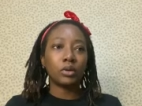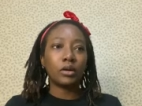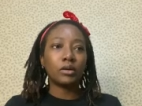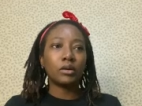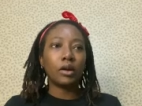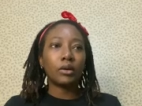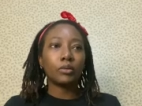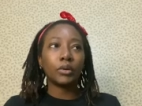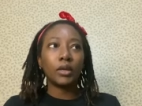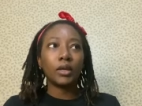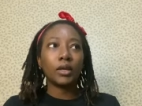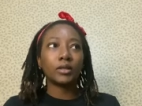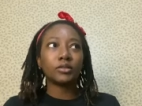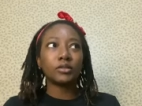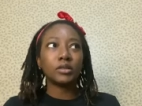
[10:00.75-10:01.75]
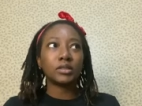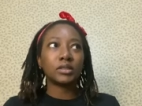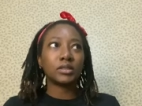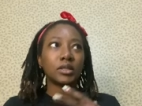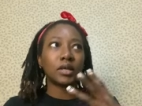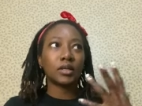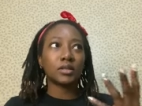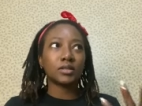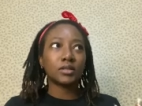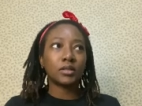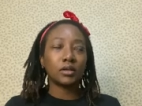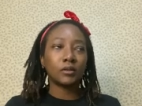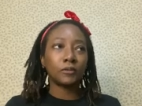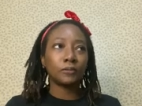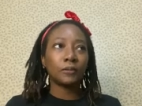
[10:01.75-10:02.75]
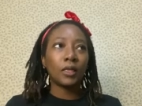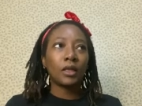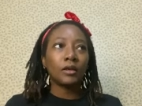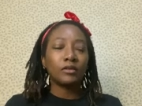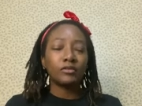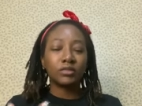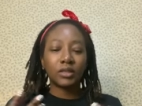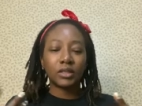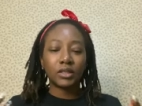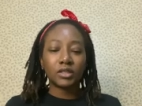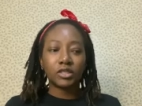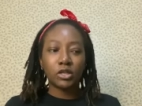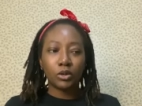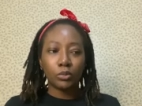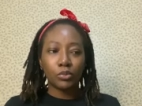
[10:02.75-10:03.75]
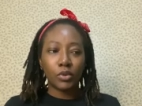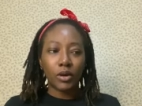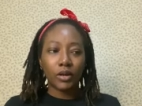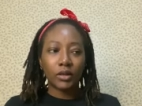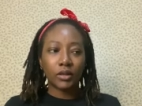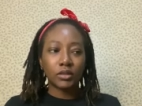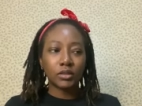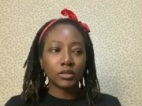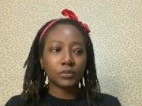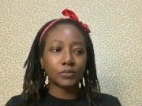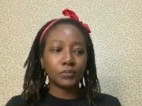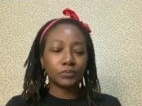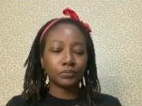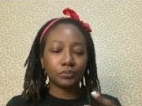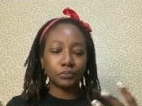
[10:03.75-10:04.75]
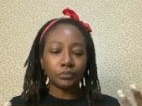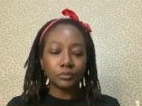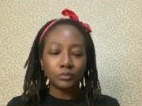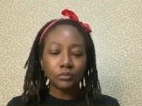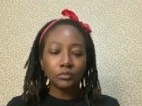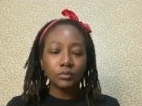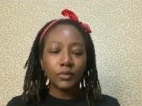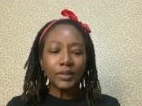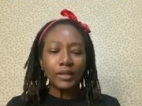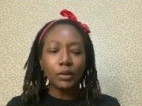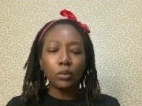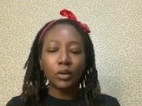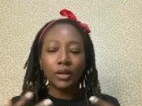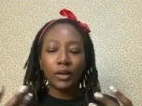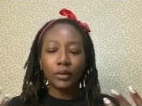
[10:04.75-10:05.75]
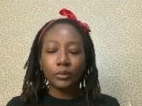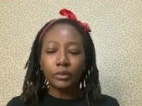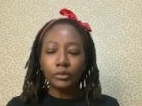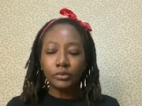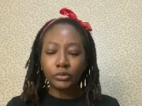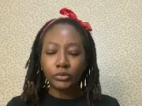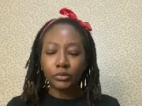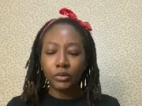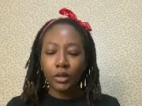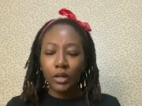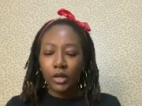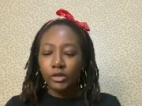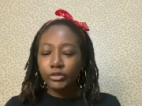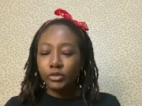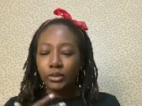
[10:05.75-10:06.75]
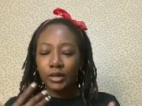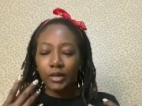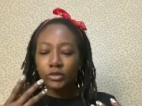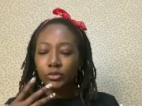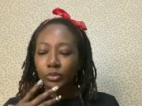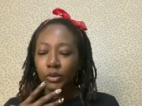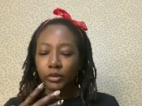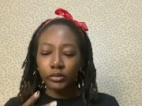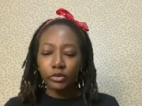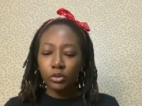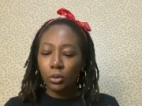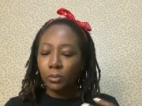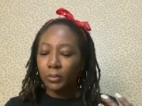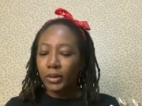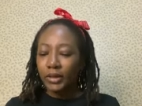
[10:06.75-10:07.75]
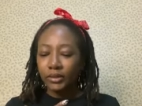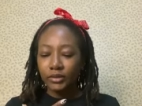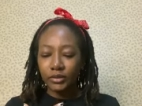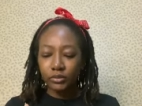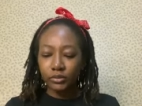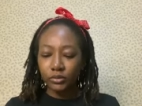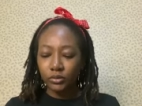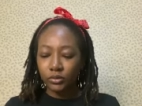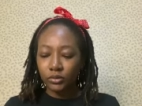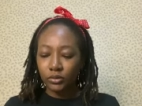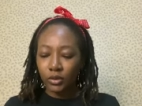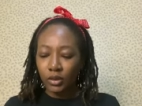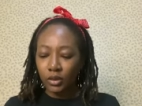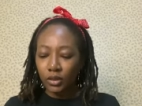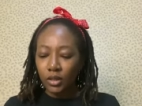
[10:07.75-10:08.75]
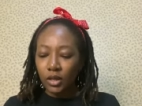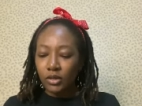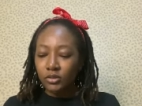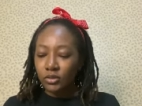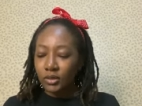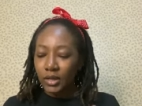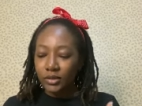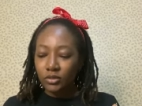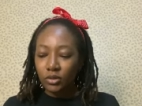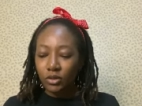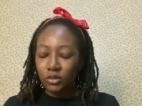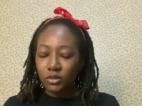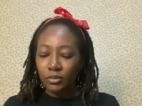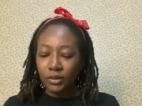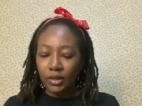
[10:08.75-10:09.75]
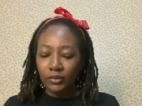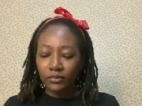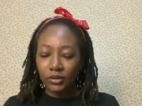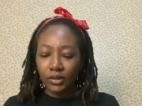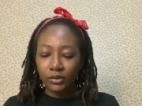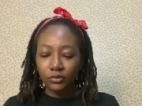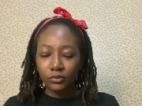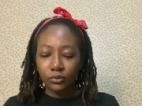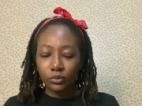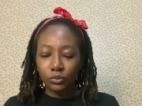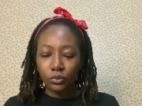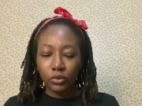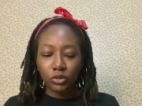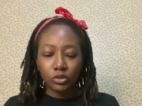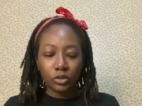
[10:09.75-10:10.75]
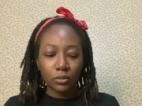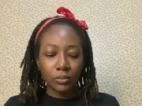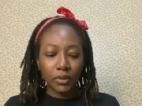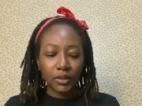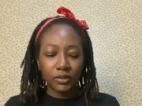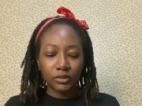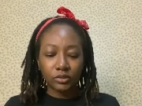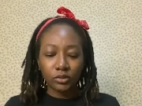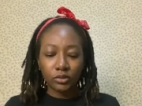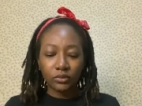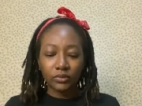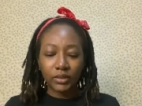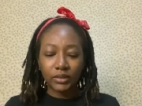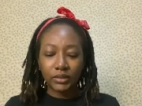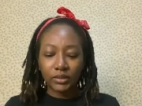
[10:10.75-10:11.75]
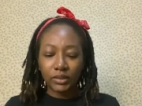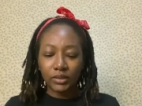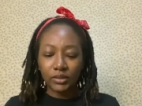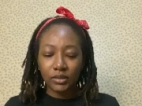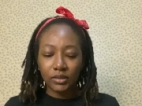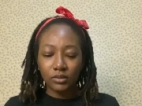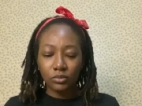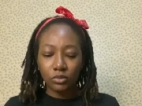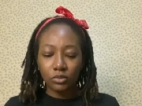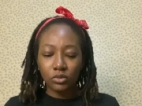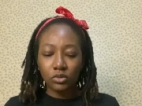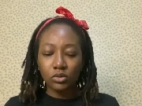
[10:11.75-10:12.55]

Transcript: How can we get to the next financial bracket? What can we do? So that's what your mind is on, okay? So that's going to be heavily what your mind is on over the next 6 months.